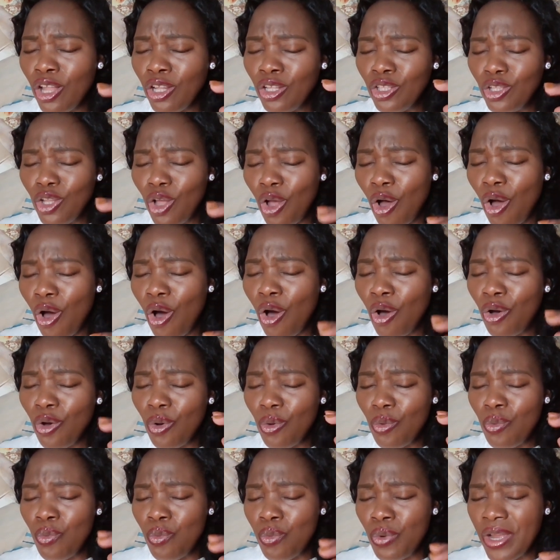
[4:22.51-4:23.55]

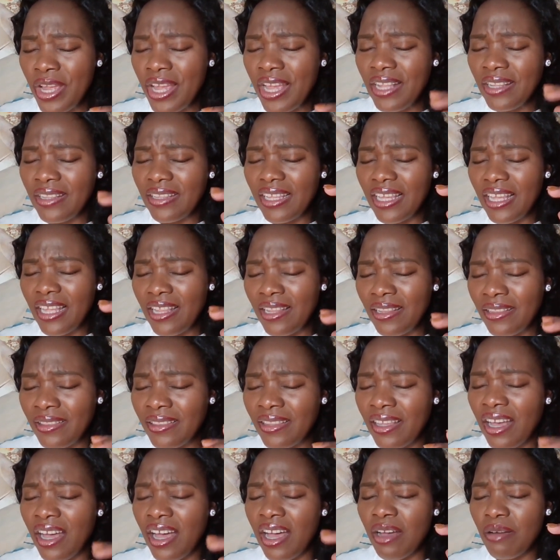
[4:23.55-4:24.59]
along with
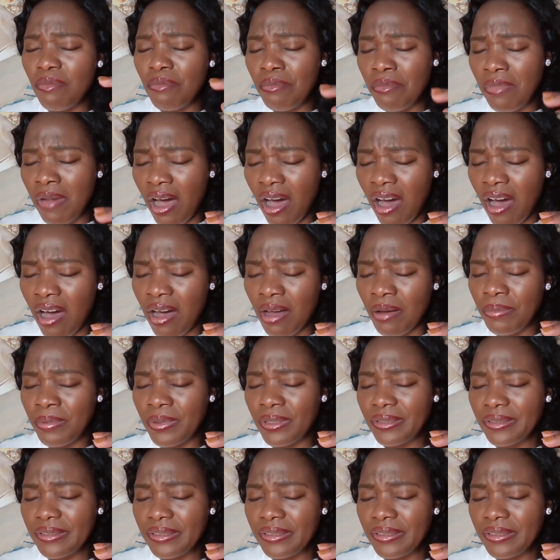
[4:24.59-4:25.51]
the mob.